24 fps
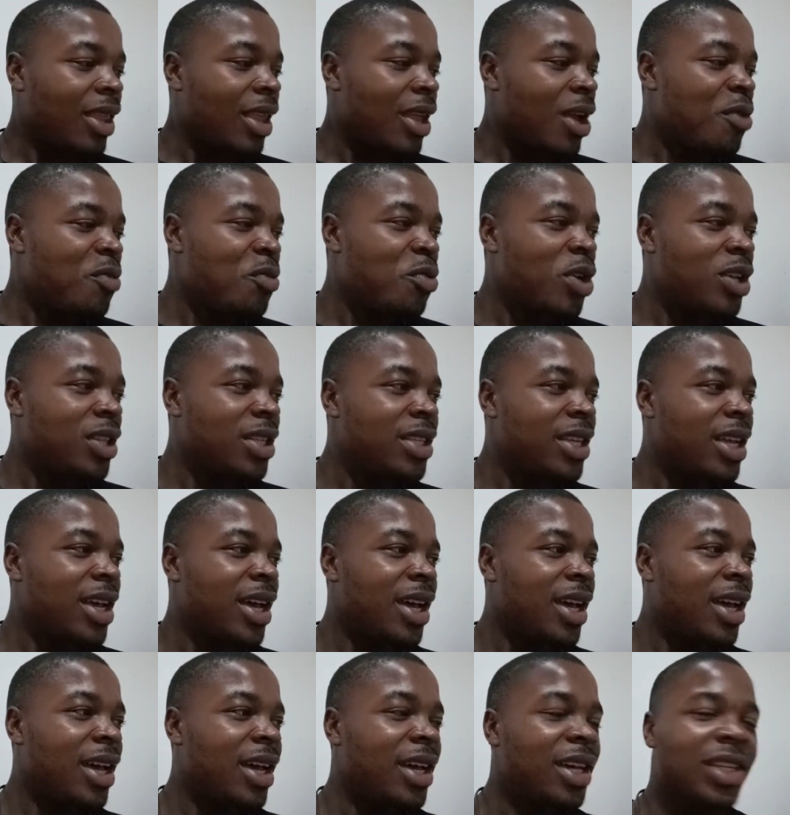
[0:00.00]

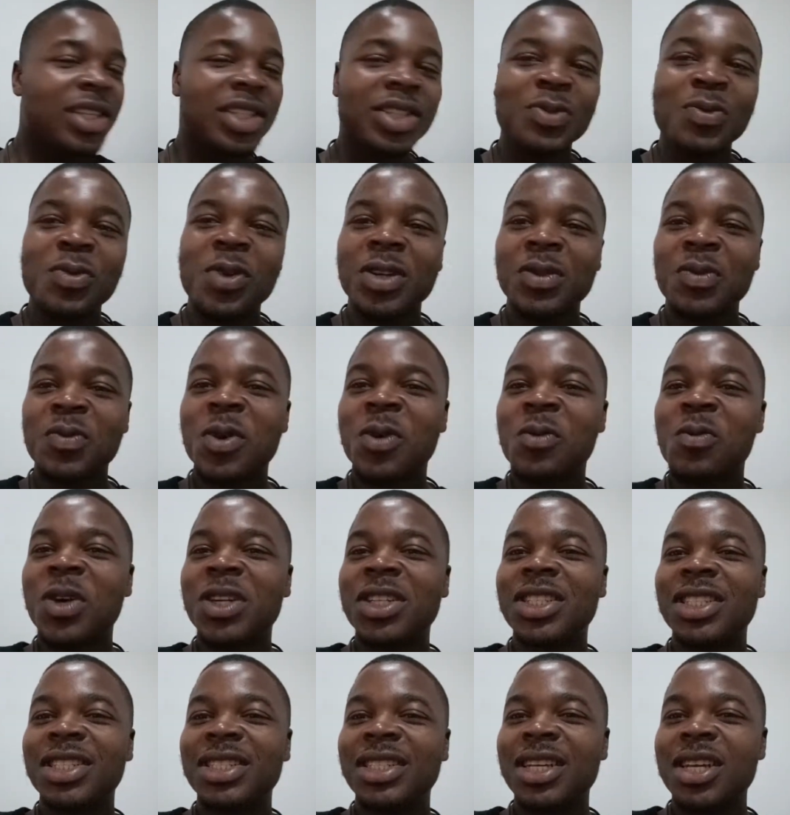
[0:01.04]
what
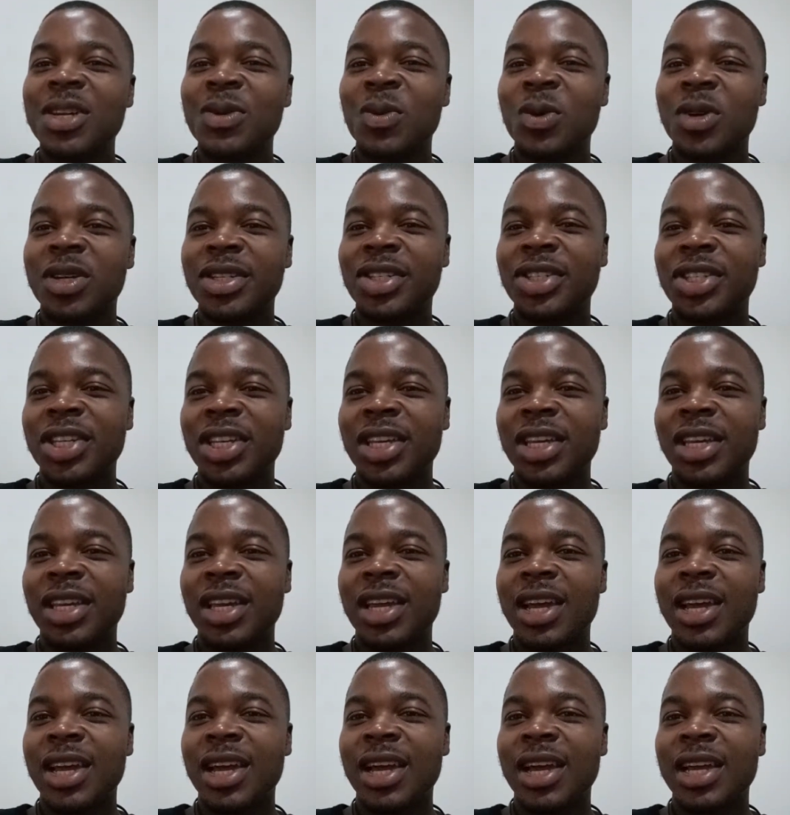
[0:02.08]
she did was
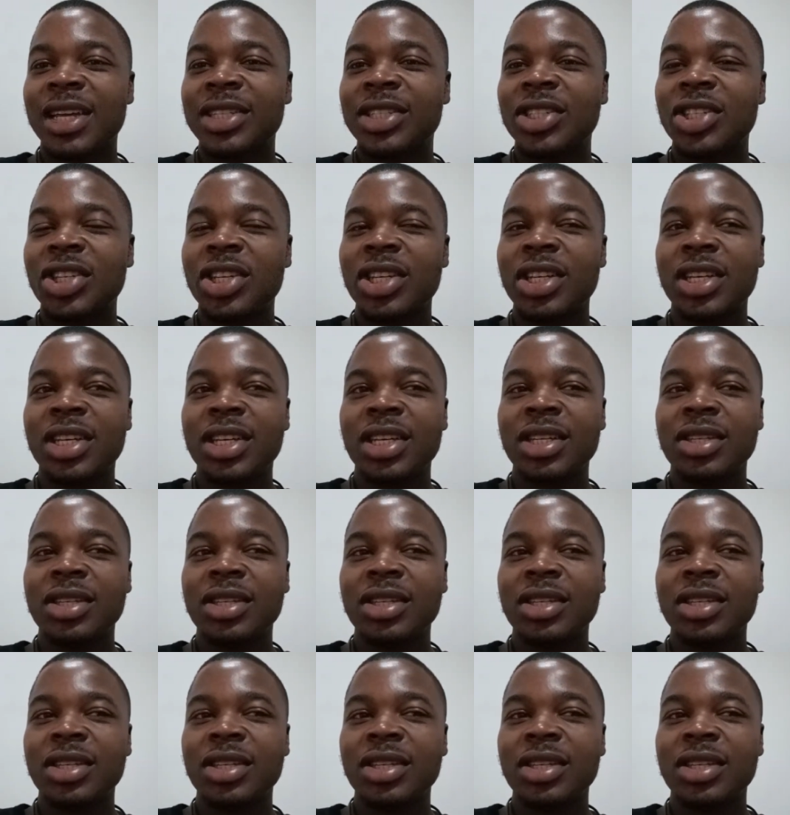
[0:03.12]
she